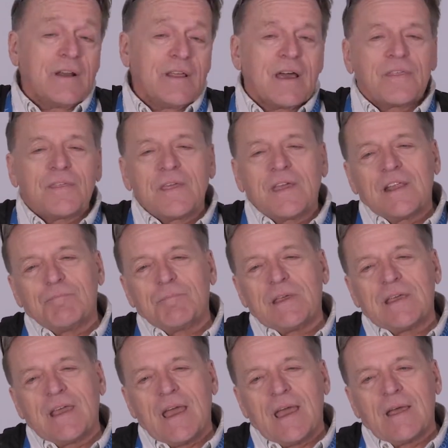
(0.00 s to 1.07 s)
Really, I think it
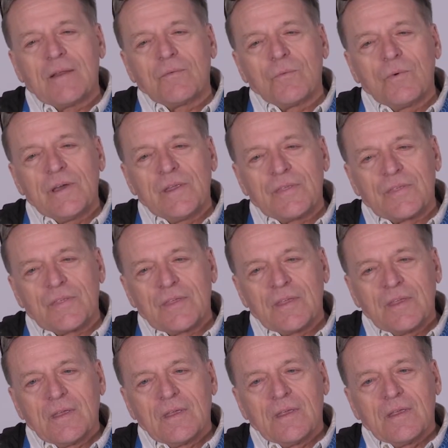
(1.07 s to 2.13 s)
began with
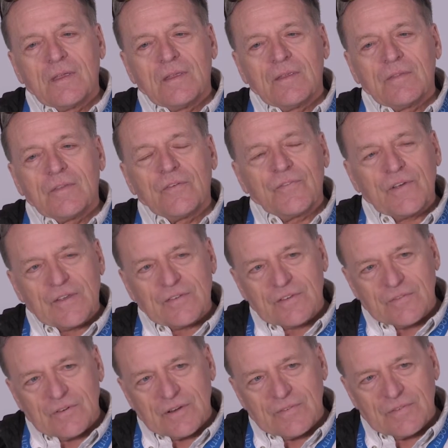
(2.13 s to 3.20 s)
the
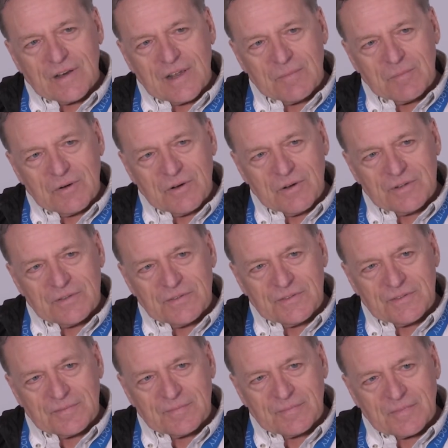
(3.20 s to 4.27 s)
Festival of
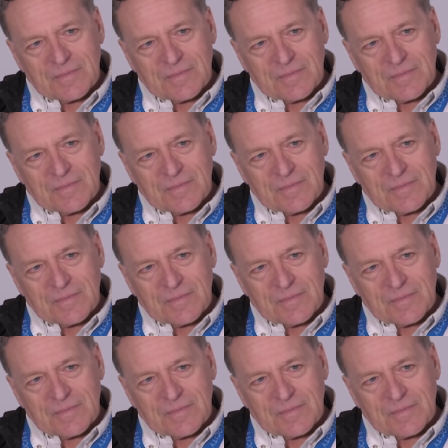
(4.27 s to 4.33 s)
Neighborhoods.